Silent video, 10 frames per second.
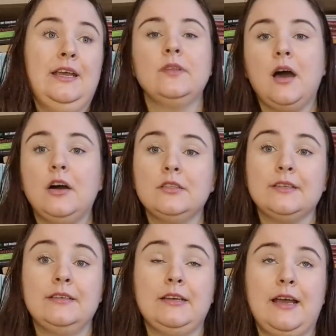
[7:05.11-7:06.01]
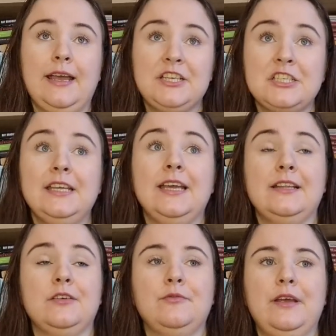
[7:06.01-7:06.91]
The author actually
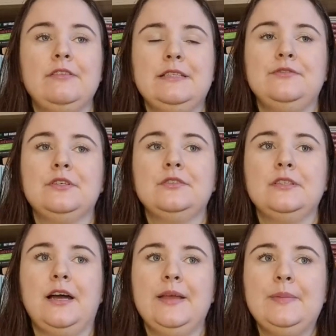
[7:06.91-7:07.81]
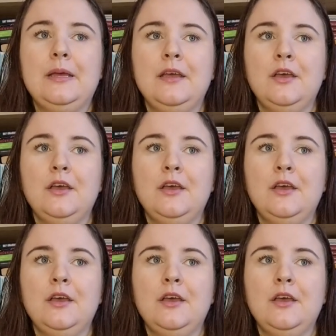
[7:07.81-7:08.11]
had a very difficult time